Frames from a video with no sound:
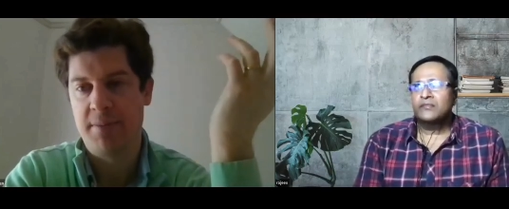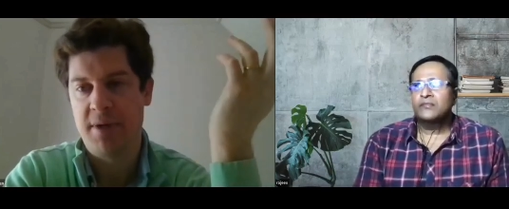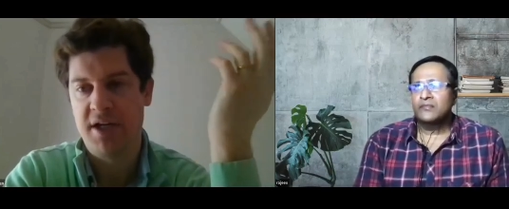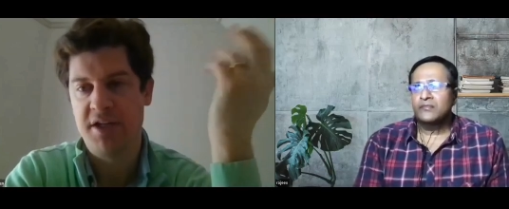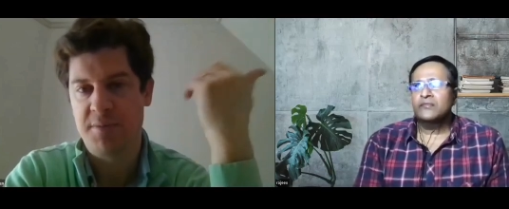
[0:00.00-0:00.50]
Speaker 1: you
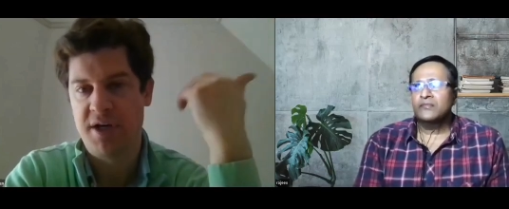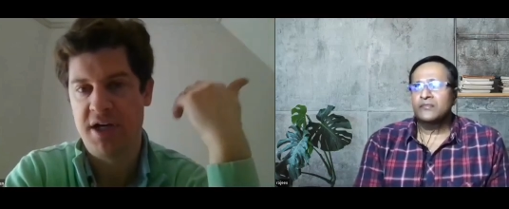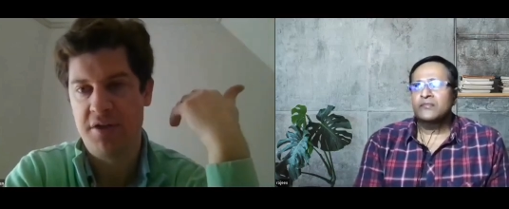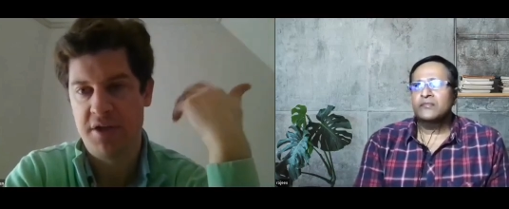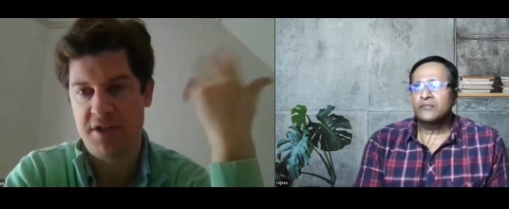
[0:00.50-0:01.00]
really make
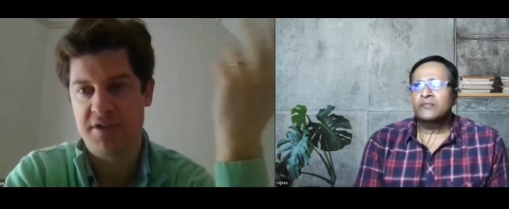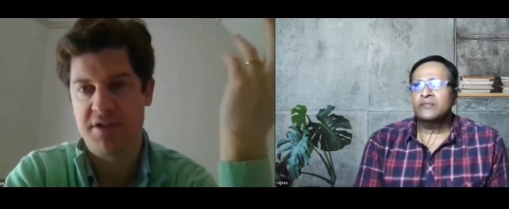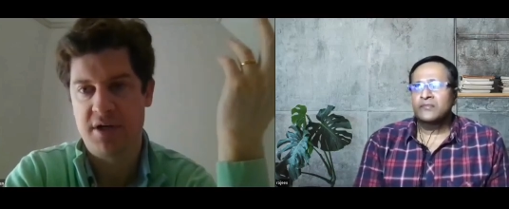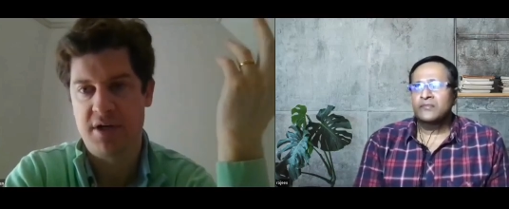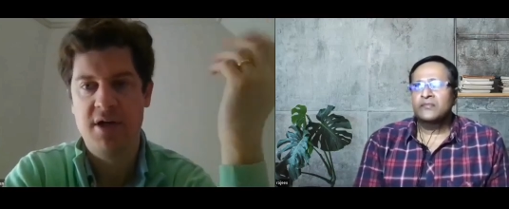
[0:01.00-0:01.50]
money is buying
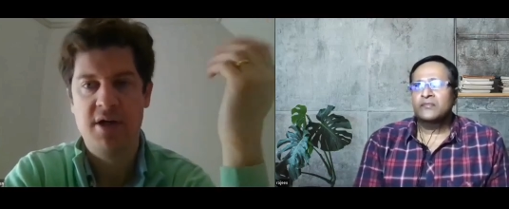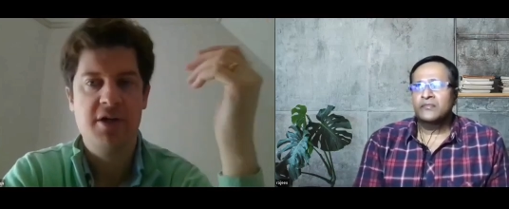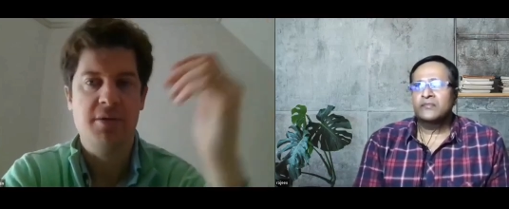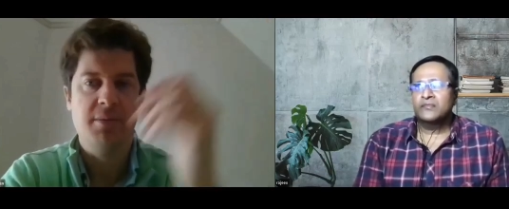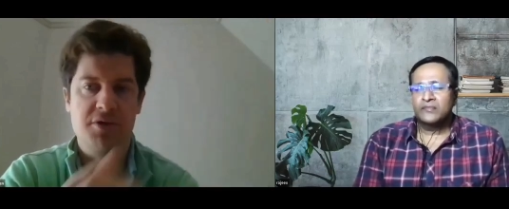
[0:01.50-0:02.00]
the things
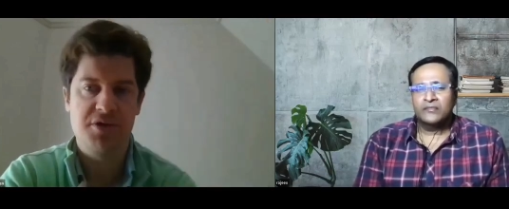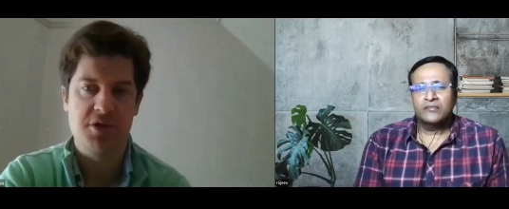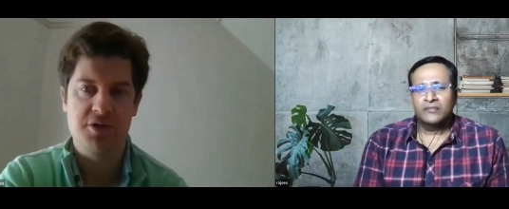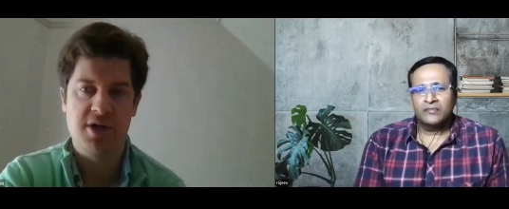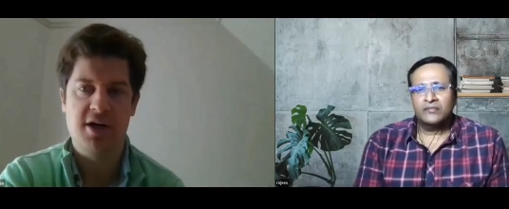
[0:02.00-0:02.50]
that are
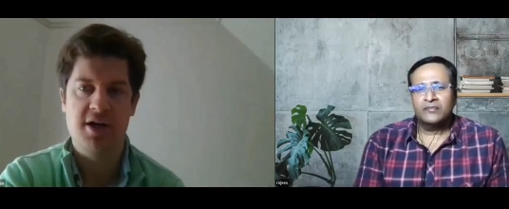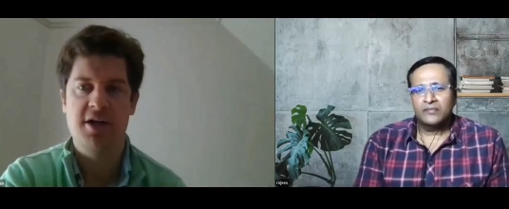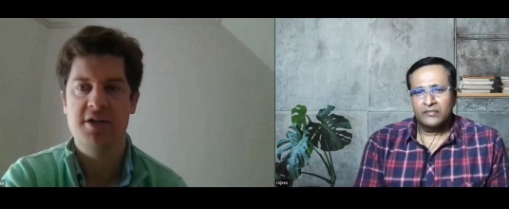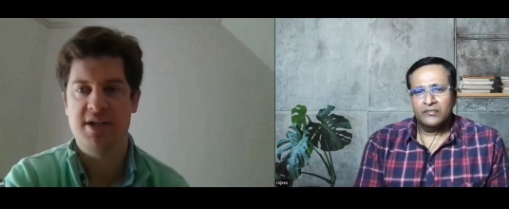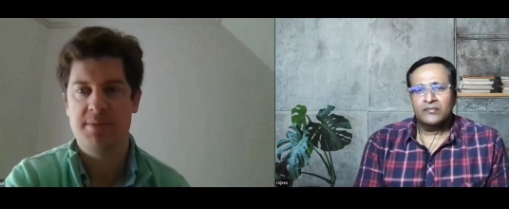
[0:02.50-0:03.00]
the most
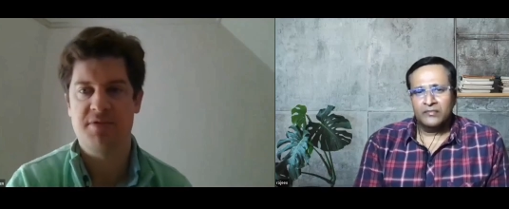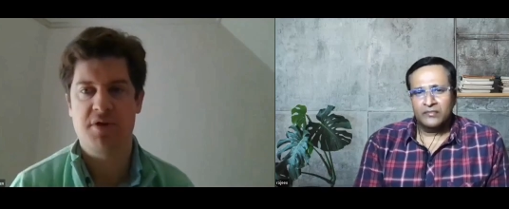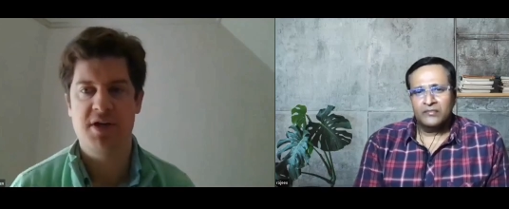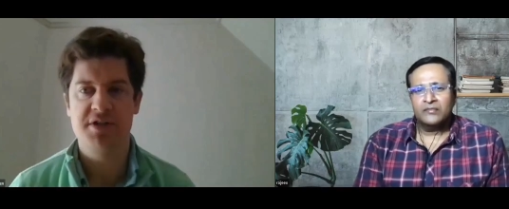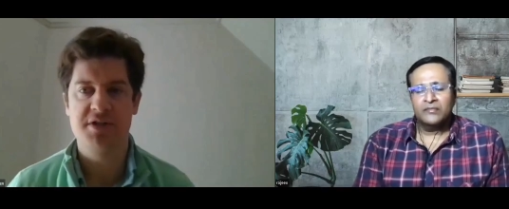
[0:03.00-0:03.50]
contrarian
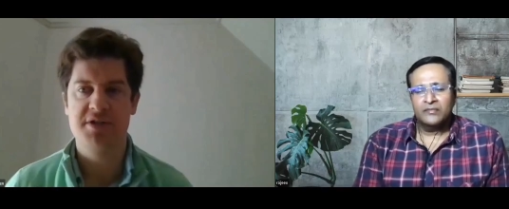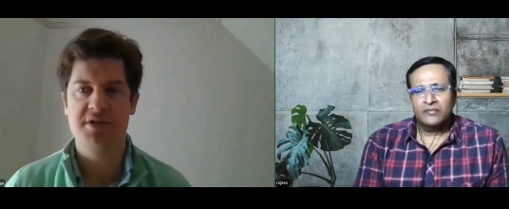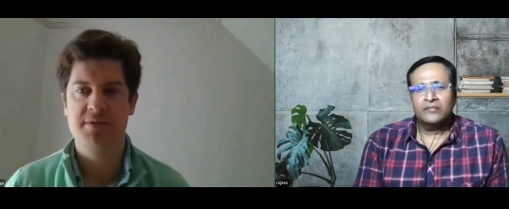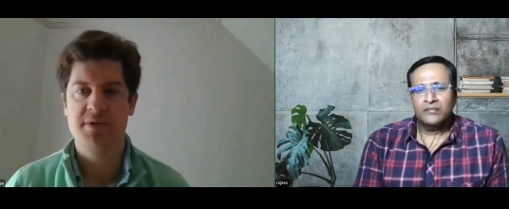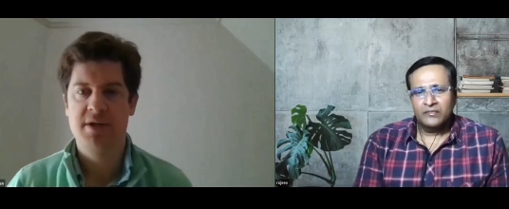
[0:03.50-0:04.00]
in times of
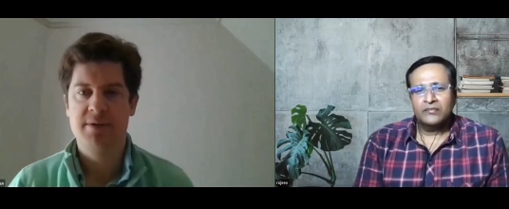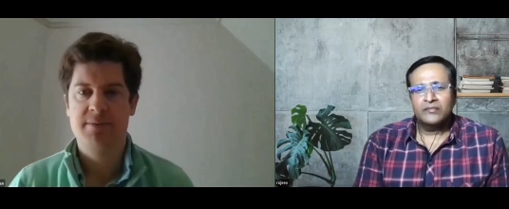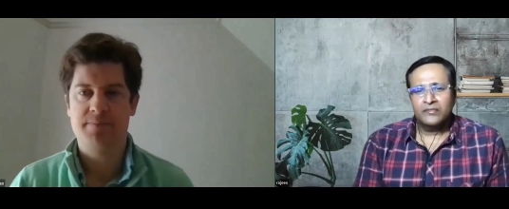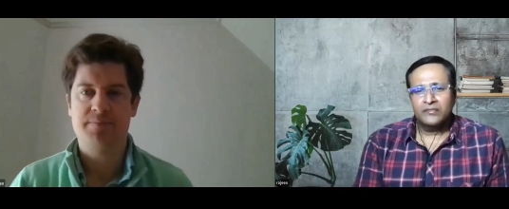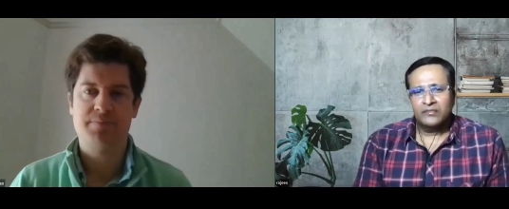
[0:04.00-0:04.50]

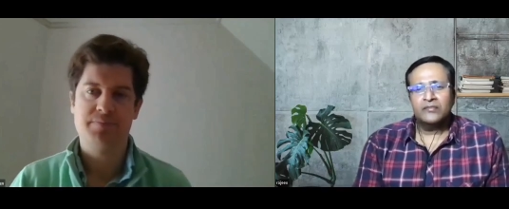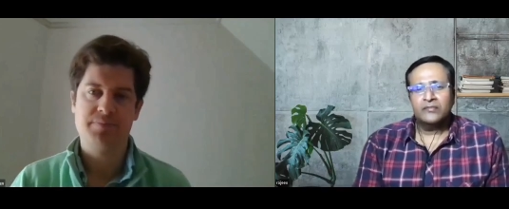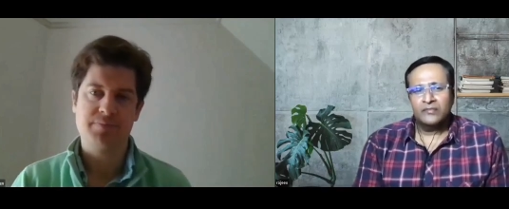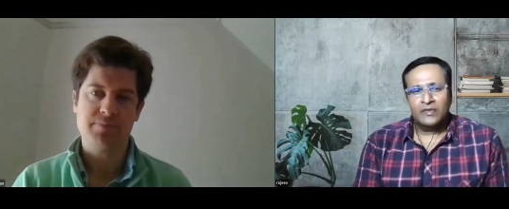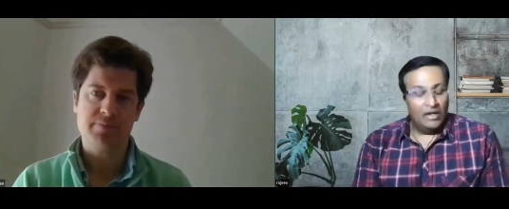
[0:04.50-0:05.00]
crisis
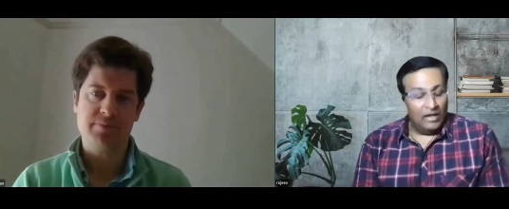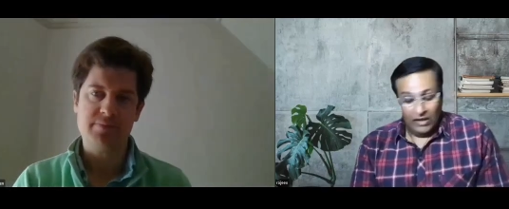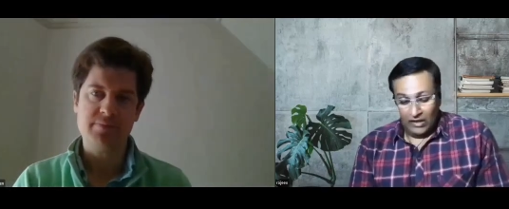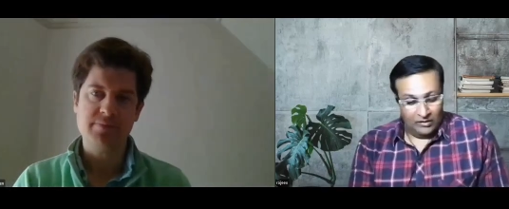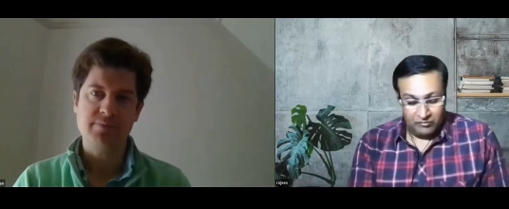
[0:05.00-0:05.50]

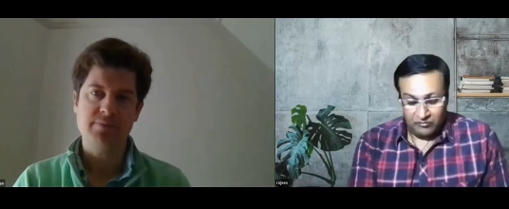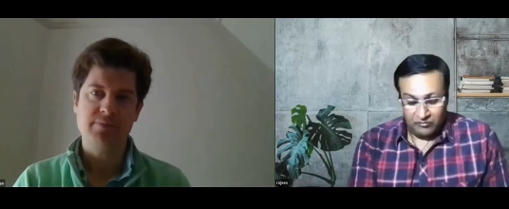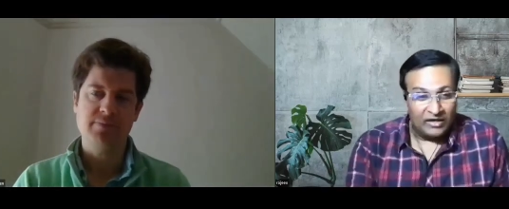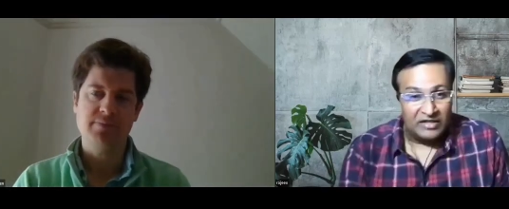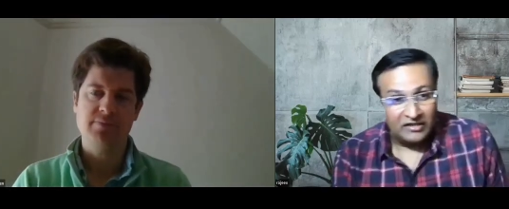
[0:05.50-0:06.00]

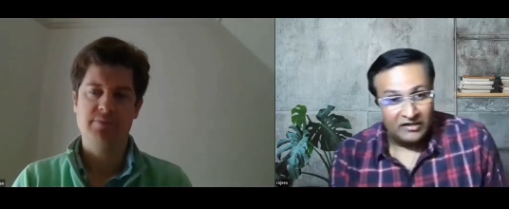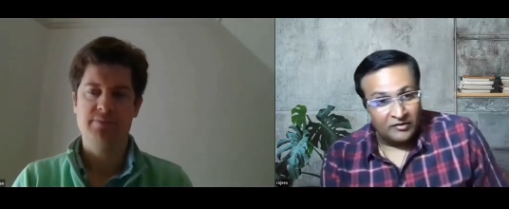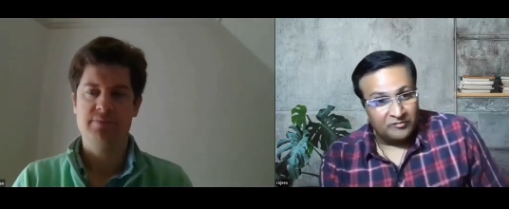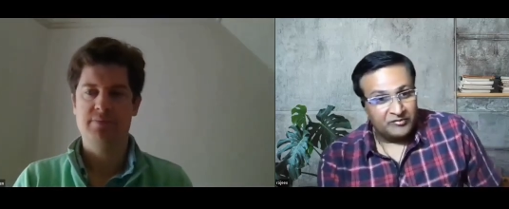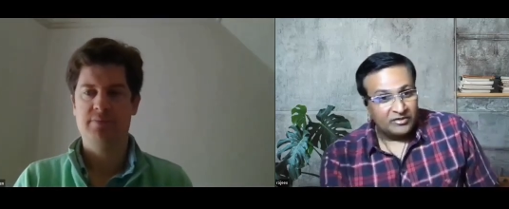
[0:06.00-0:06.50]
Speaker 2: uh, I
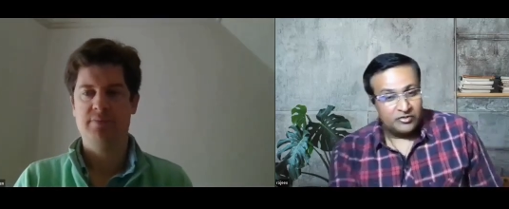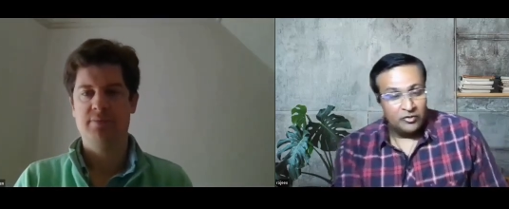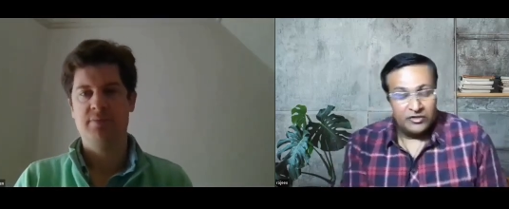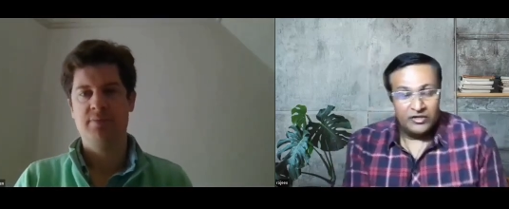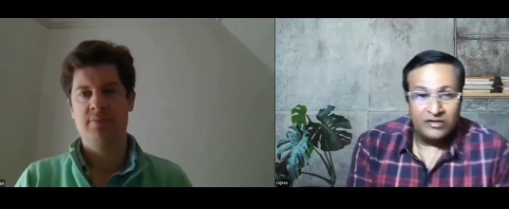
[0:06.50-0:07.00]
think
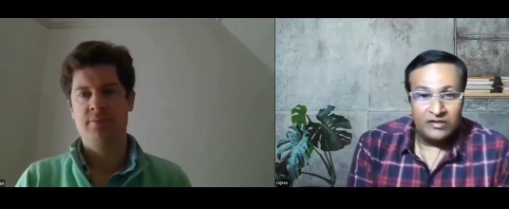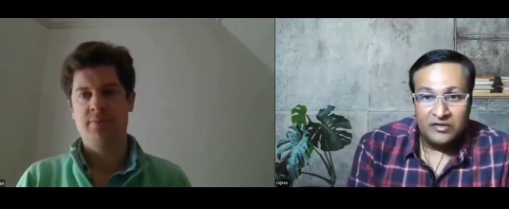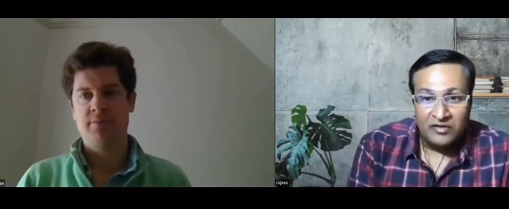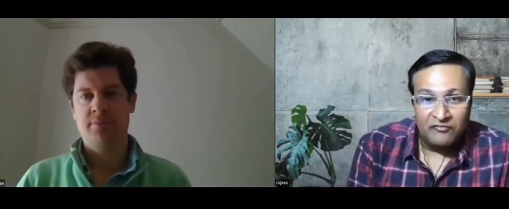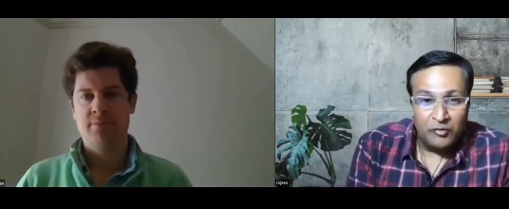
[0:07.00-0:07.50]
um, so.
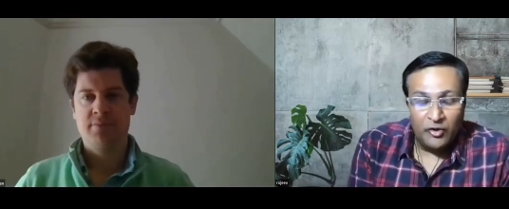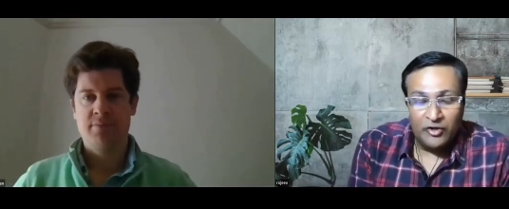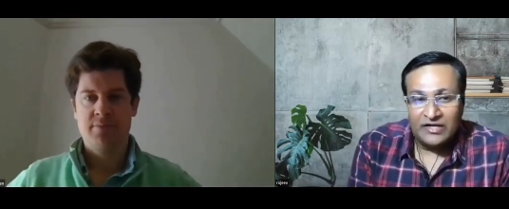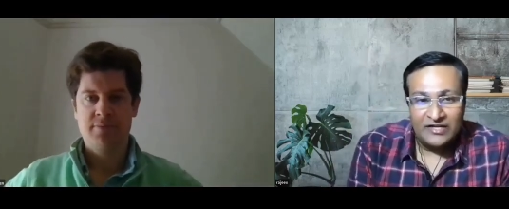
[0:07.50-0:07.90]
The, the, the